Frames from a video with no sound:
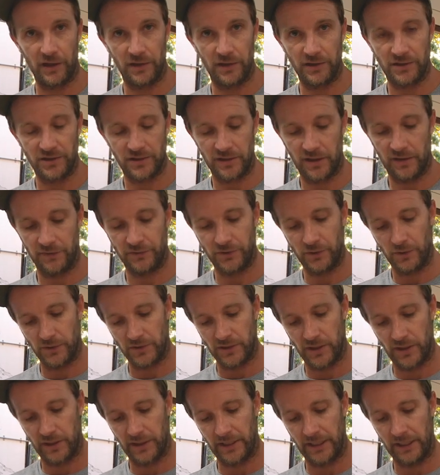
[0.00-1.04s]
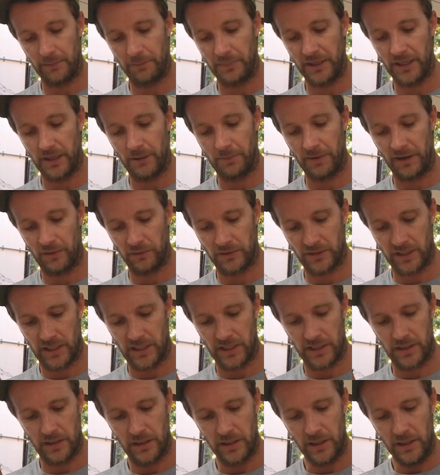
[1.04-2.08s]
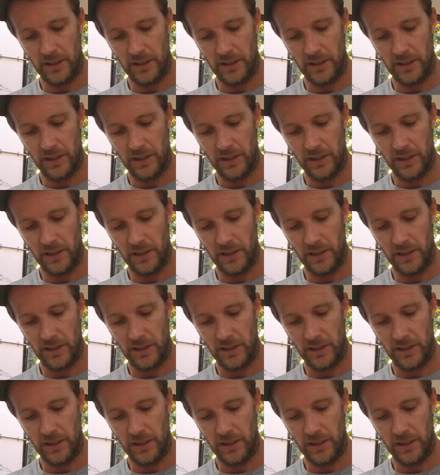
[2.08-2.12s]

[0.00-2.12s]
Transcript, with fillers: good stuff. So it's not going to get beat up outside.